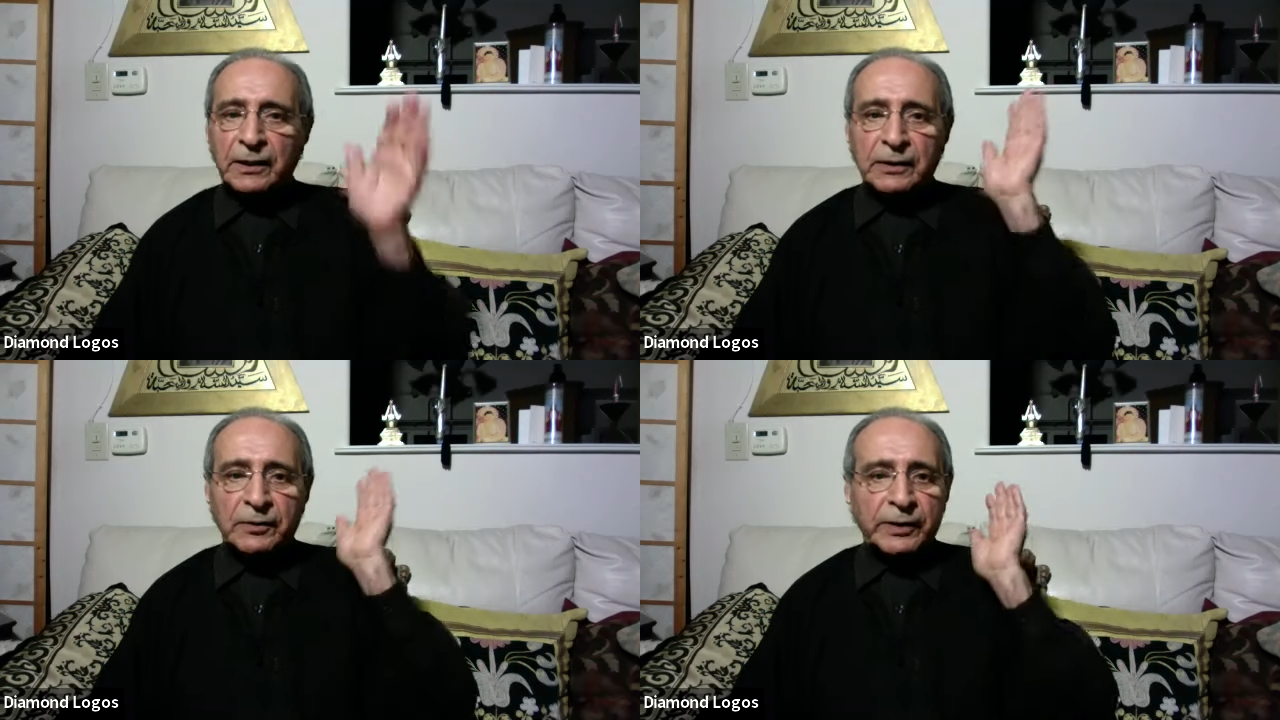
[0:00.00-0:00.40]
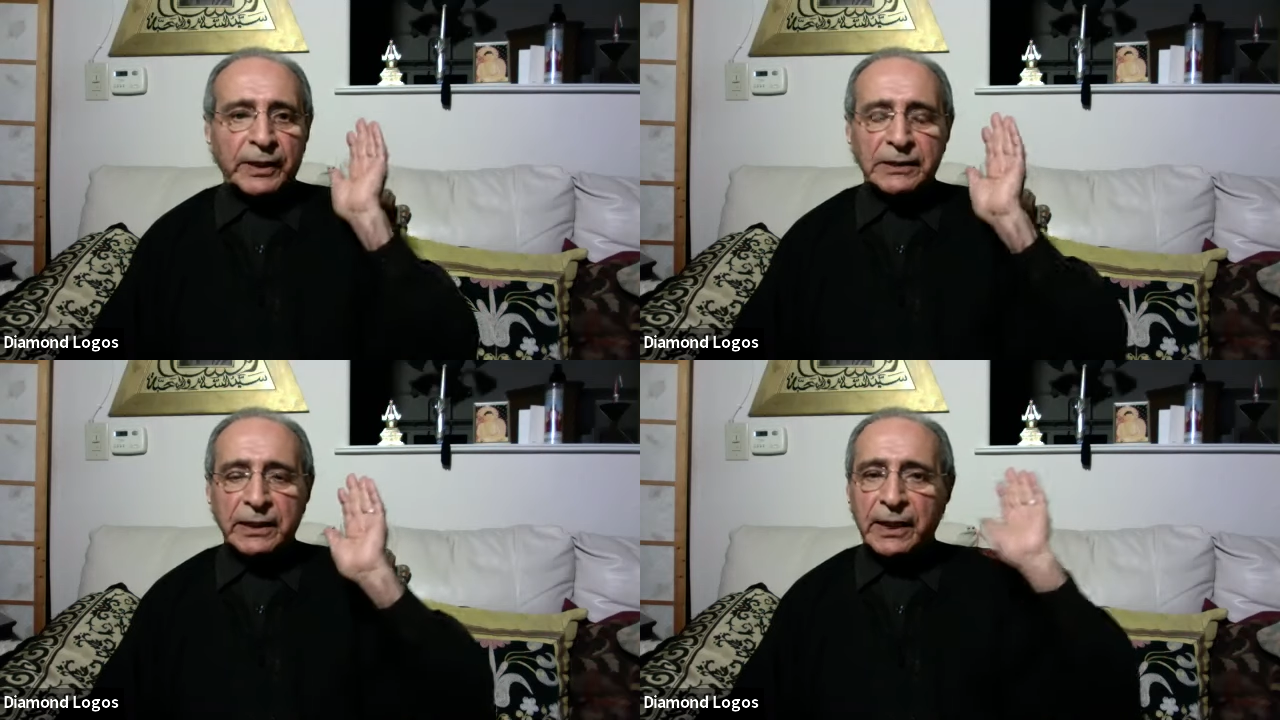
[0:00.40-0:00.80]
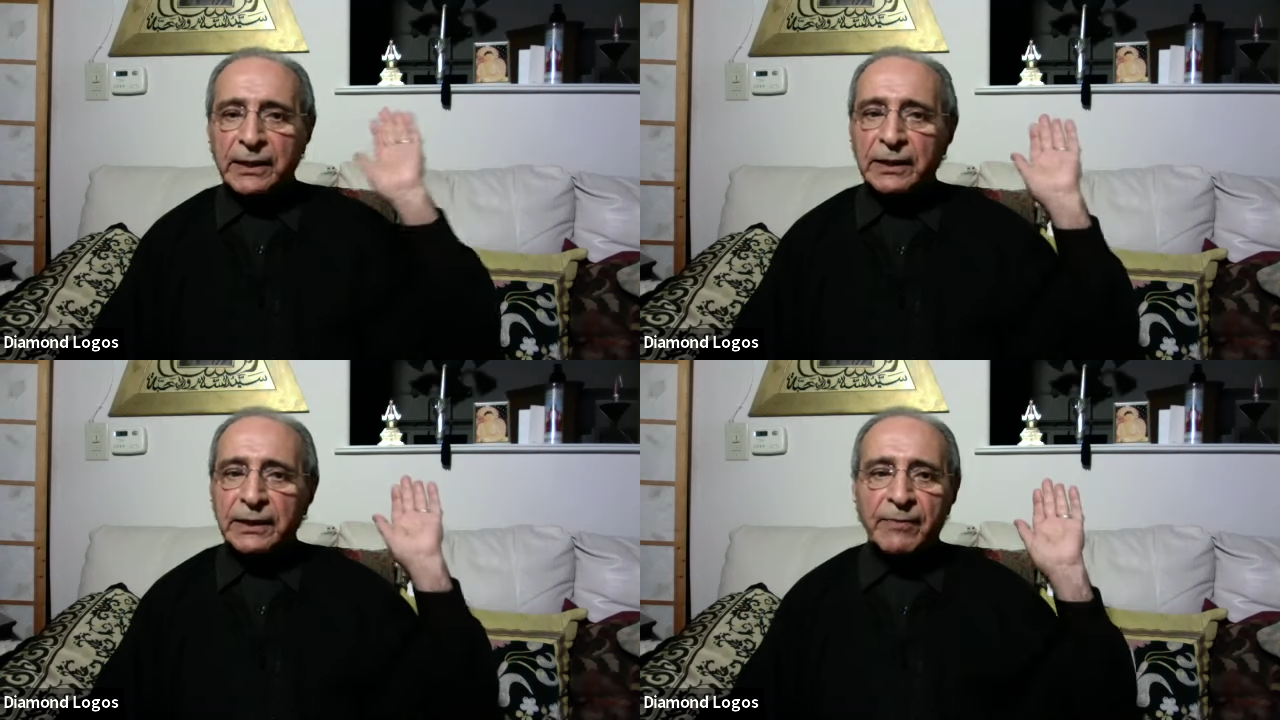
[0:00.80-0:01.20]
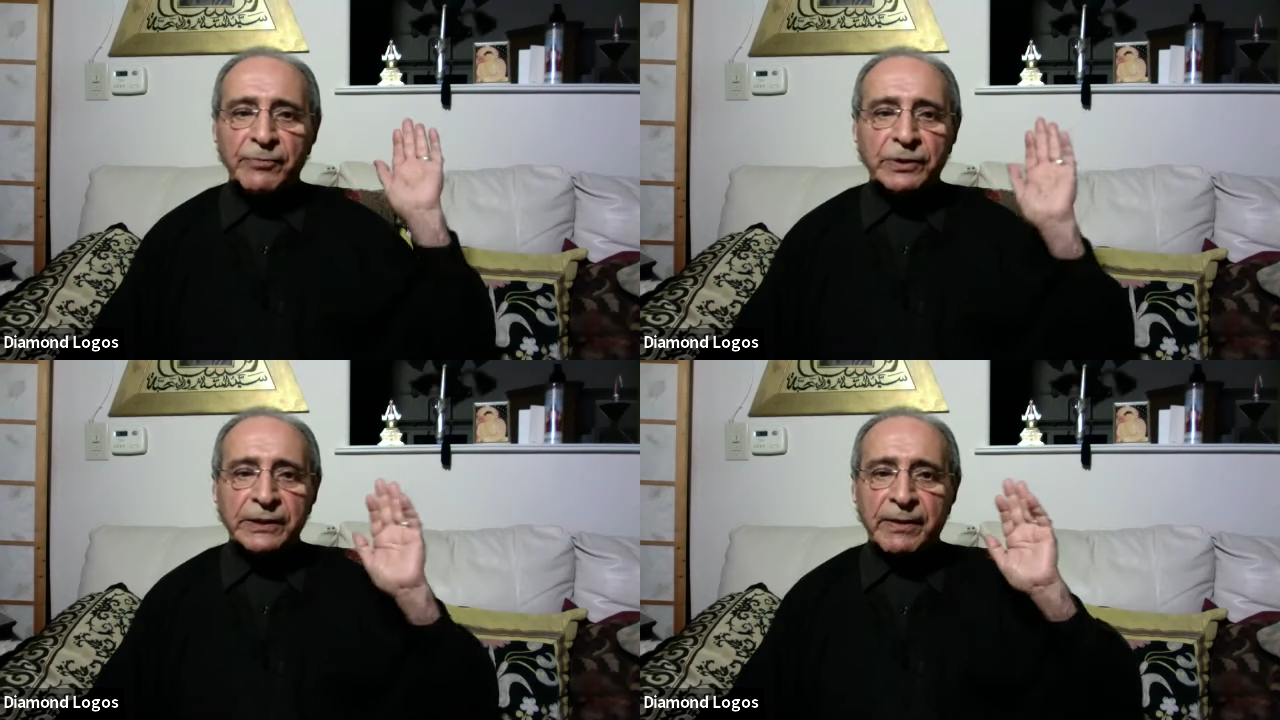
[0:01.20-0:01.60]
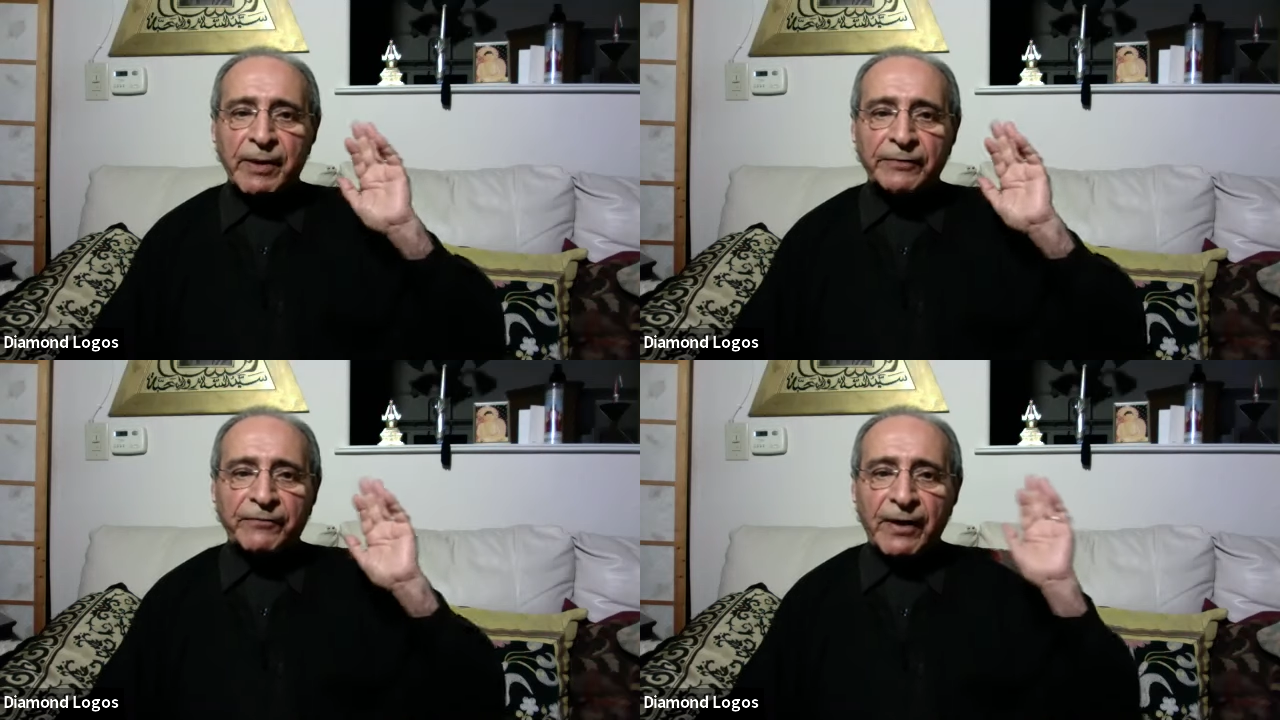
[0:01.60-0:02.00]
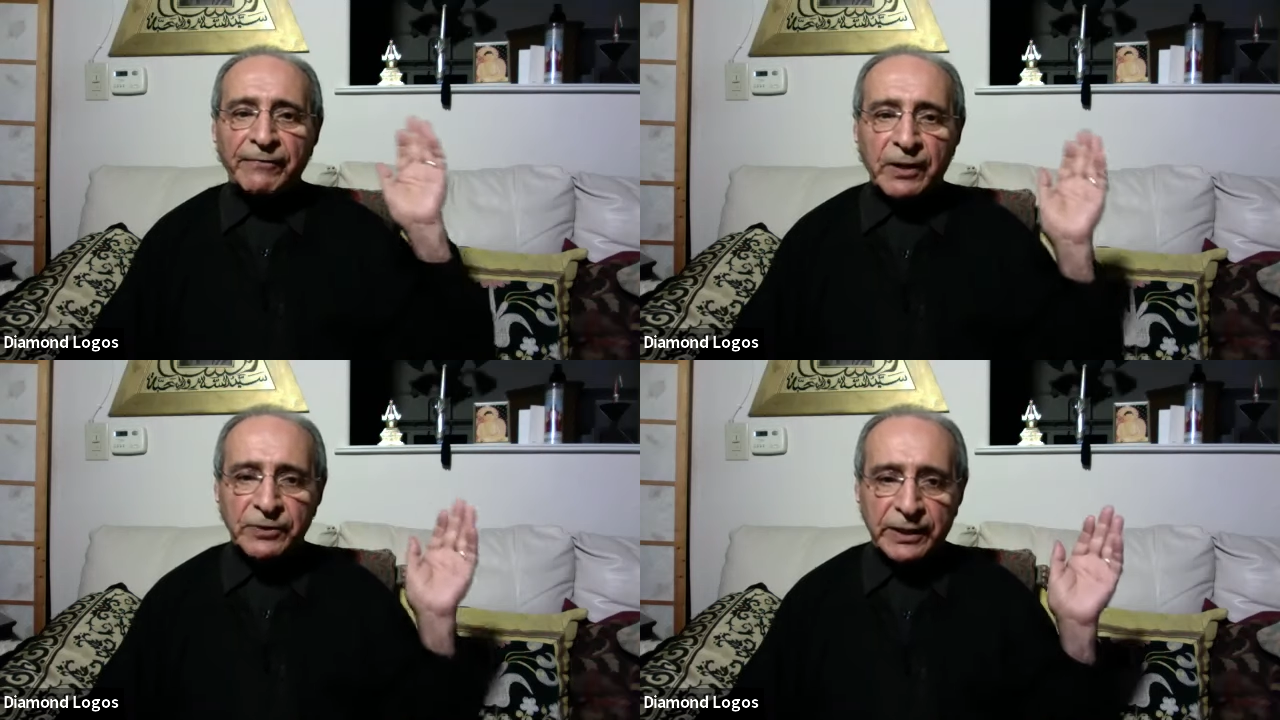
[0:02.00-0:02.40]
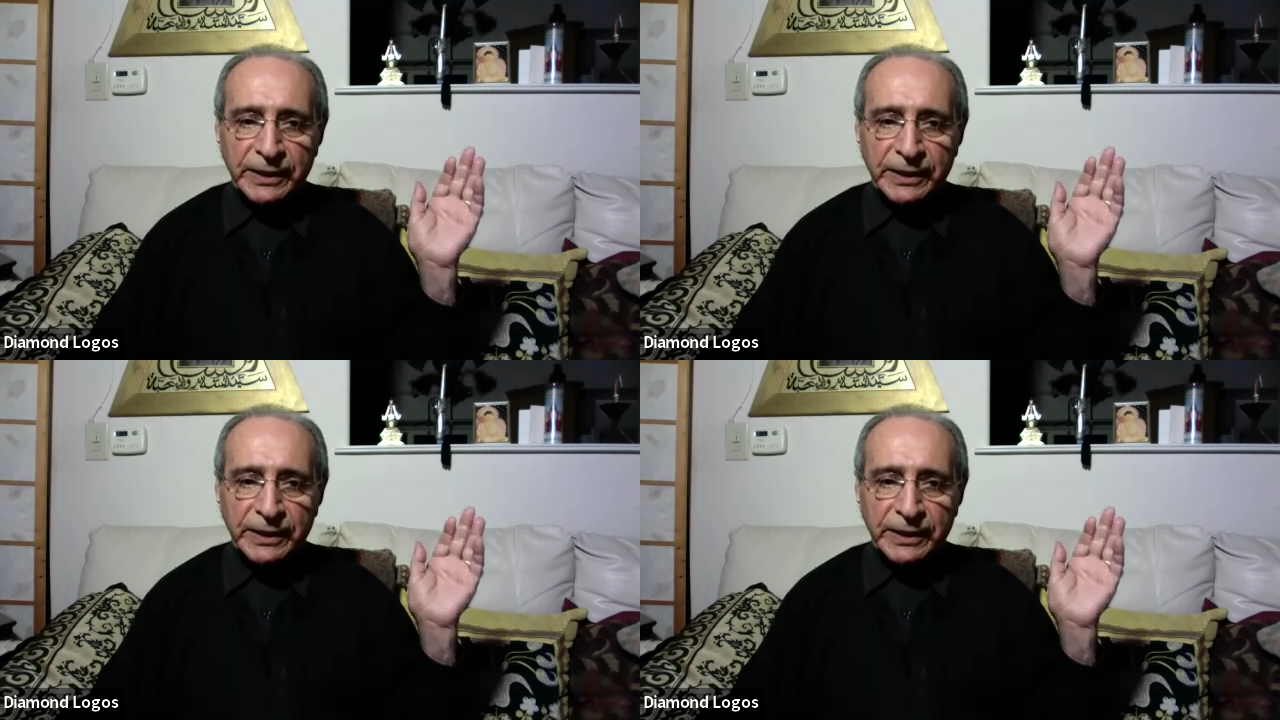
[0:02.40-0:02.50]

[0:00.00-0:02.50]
You know, they say the Enneagram is about 5,000